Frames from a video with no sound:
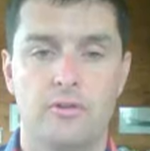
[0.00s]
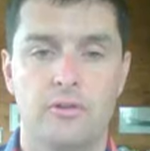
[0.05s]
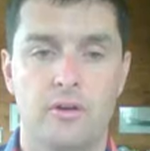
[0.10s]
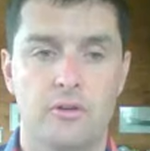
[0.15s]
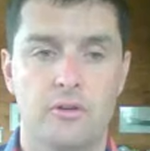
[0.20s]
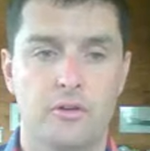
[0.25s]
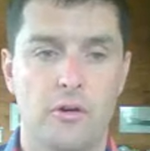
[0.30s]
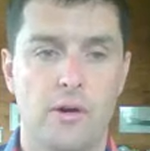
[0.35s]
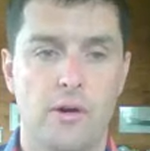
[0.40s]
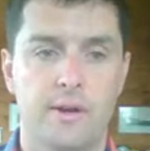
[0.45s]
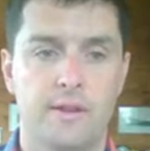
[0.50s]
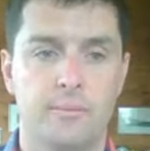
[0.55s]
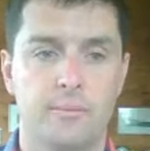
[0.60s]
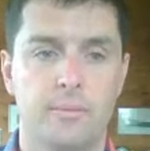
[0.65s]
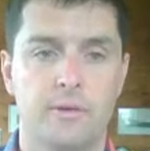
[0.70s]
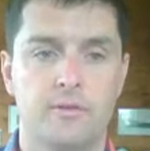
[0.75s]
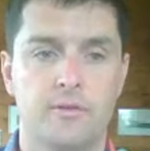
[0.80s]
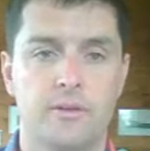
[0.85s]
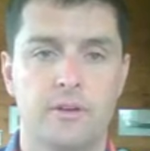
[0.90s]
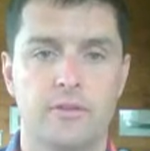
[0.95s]
on growing
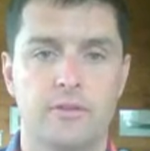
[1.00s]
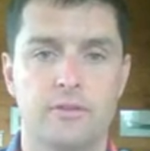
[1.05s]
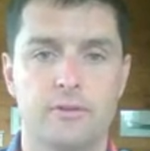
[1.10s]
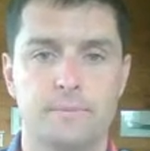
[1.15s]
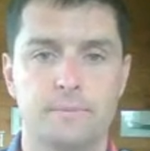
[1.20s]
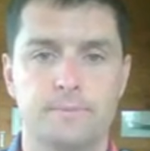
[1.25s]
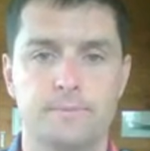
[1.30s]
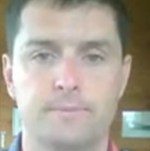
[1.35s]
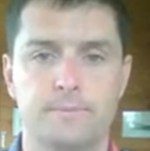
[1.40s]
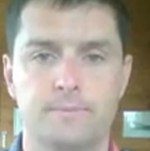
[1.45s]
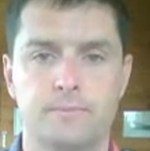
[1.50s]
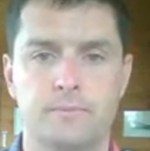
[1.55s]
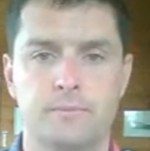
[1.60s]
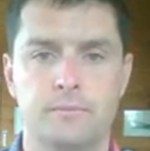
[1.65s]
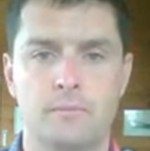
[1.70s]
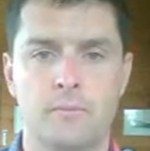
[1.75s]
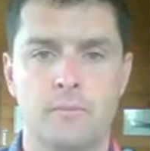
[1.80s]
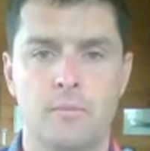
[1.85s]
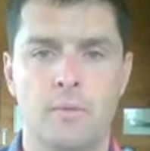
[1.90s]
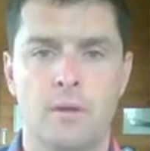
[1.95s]
the business.
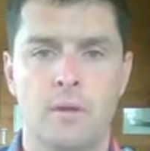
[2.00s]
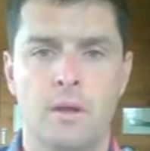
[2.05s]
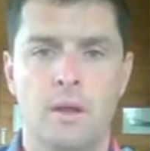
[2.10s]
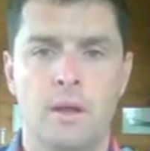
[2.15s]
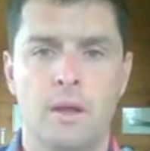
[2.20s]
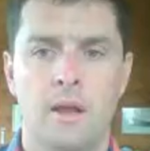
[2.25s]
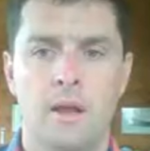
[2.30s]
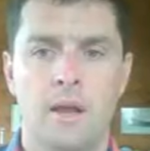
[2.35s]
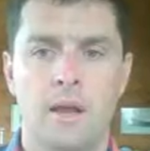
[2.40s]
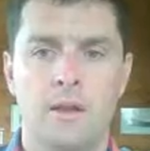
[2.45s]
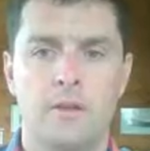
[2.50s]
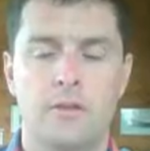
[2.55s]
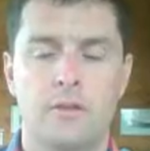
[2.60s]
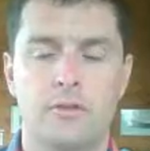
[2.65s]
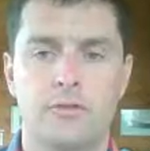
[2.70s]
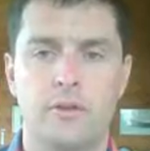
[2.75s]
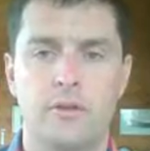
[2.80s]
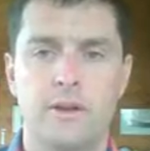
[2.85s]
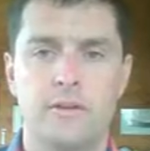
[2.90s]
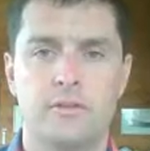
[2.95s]
The
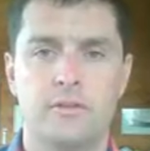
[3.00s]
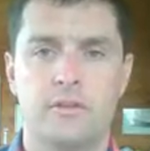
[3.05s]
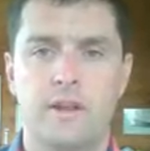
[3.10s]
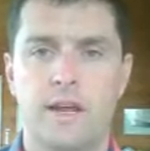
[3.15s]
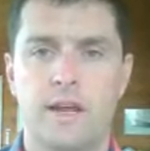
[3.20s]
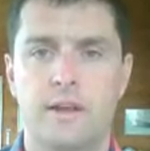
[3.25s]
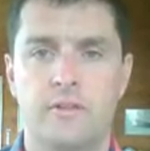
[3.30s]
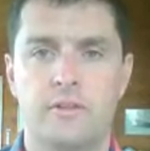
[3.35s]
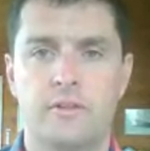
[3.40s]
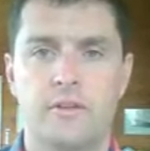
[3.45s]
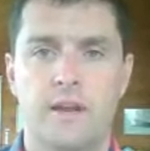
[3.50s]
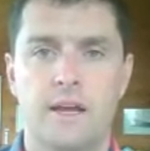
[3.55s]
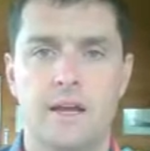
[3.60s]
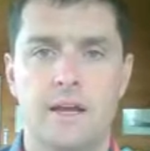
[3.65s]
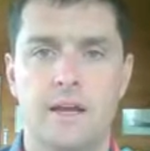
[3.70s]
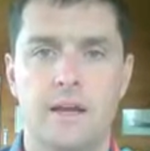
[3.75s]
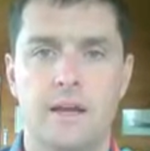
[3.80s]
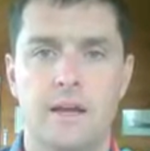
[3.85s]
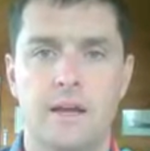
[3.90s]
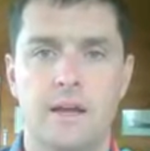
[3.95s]
threats that
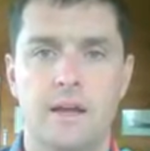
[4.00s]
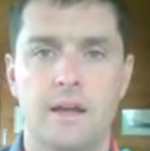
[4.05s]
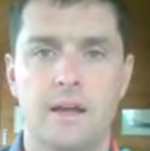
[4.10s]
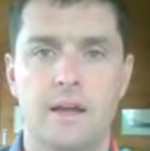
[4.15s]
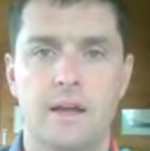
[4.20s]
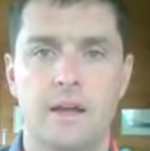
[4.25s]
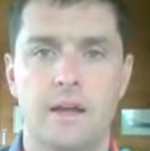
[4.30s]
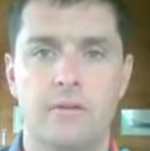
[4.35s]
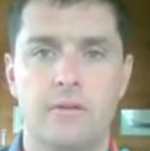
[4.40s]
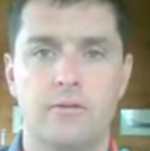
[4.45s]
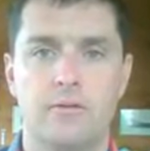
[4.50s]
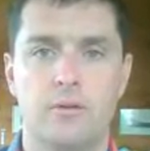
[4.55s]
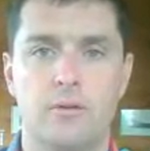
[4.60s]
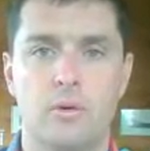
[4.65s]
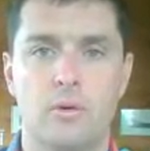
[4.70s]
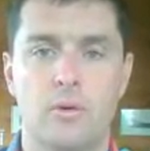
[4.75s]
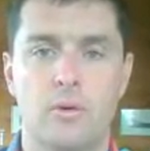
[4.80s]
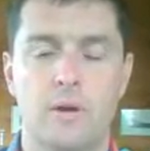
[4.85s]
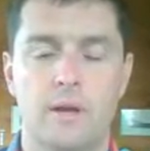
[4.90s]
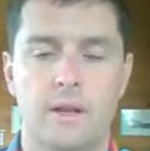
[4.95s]

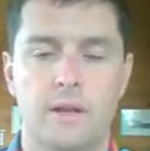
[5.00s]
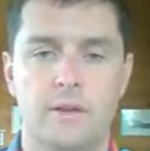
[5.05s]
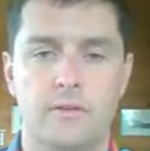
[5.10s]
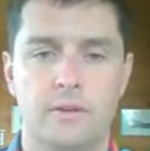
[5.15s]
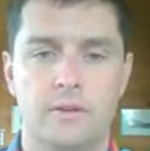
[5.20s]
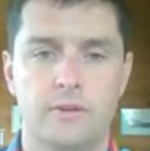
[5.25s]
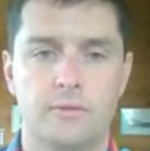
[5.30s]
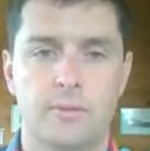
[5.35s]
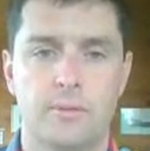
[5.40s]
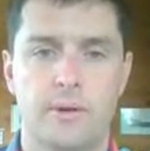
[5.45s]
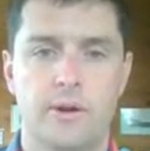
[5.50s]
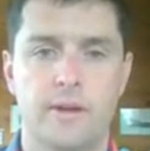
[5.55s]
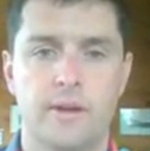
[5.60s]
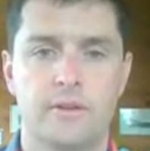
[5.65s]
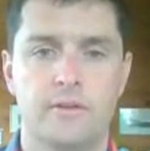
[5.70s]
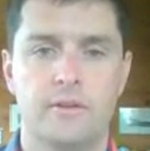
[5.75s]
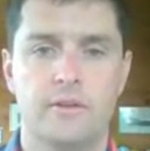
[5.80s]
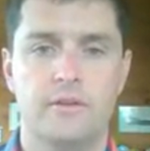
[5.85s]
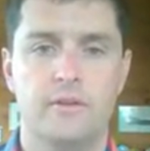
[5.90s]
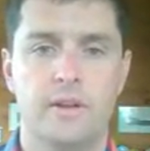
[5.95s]
FLR
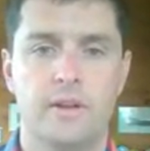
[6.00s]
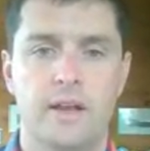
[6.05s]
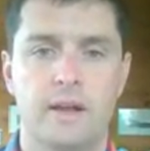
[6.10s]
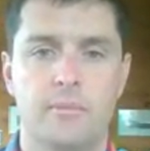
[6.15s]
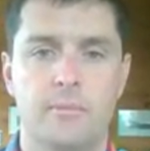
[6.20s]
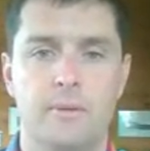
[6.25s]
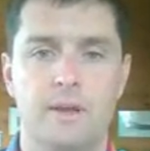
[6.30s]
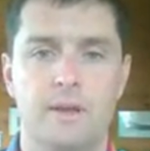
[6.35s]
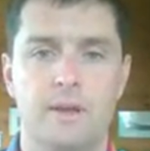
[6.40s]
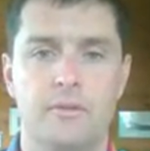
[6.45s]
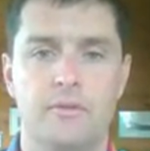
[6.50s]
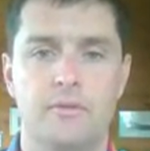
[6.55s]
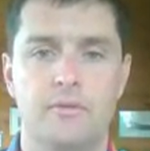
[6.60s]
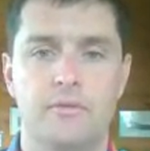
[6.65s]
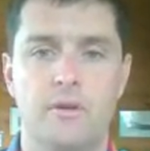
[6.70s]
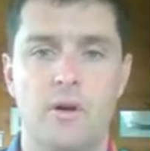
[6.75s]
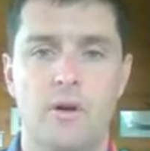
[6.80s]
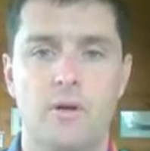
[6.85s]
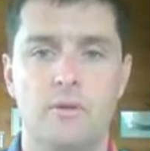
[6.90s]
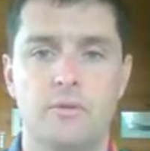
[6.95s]
experiences, the company is
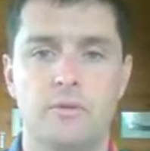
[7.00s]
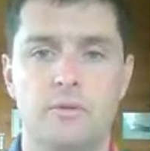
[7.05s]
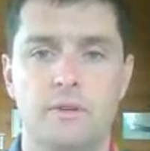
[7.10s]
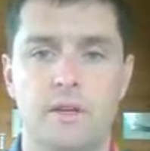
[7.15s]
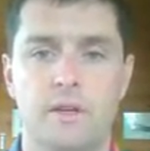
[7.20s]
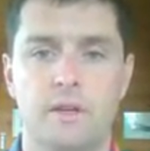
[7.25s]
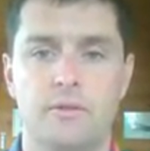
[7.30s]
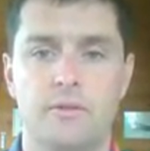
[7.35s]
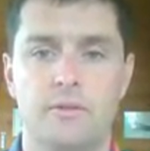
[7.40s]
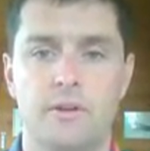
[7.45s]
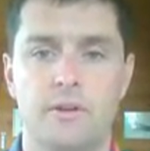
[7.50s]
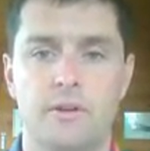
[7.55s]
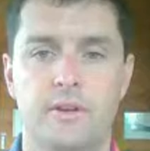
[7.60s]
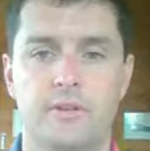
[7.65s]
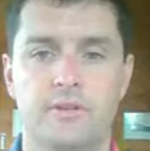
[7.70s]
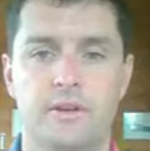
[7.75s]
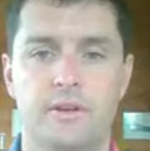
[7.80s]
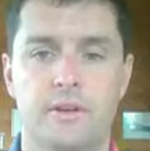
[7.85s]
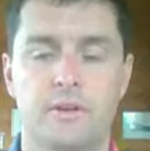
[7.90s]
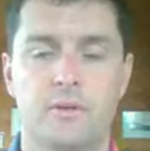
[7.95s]
involved in a very
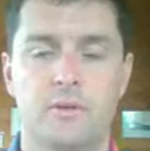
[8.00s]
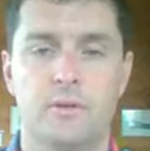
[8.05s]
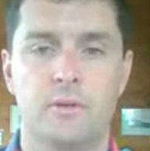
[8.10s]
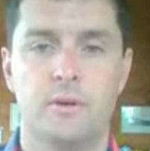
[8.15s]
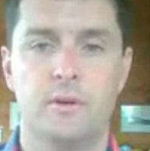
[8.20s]
cyclical